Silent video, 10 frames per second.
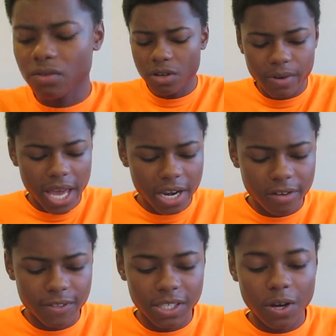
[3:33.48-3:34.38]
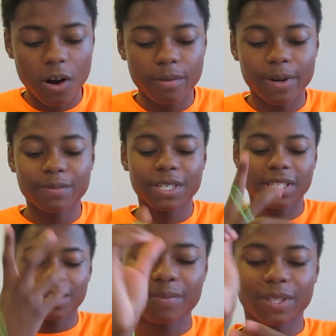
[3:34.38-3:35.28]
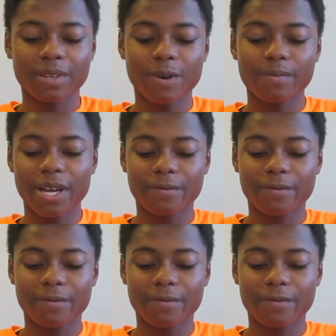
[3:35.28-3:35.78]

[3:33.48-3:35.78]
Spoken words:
don't know what any of these are, but I'm just gonna put them on my